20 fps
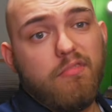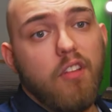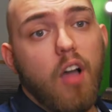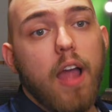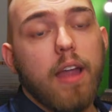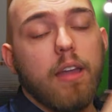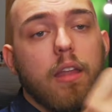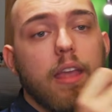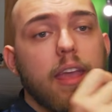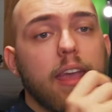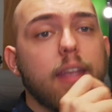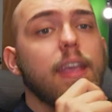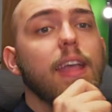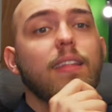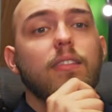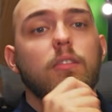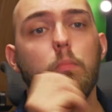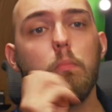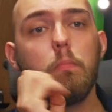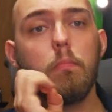fine. It
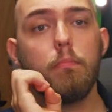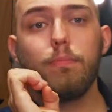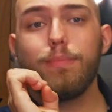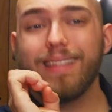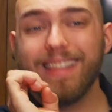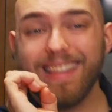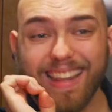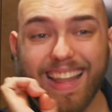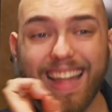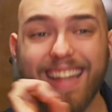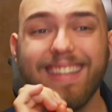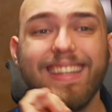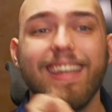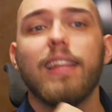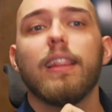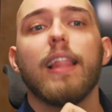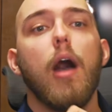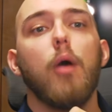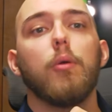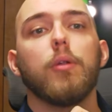gets
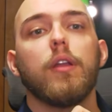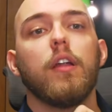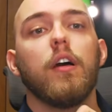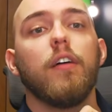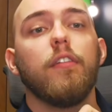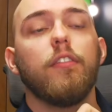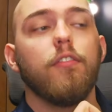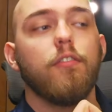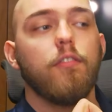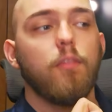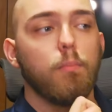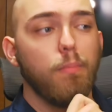plenty loud enough.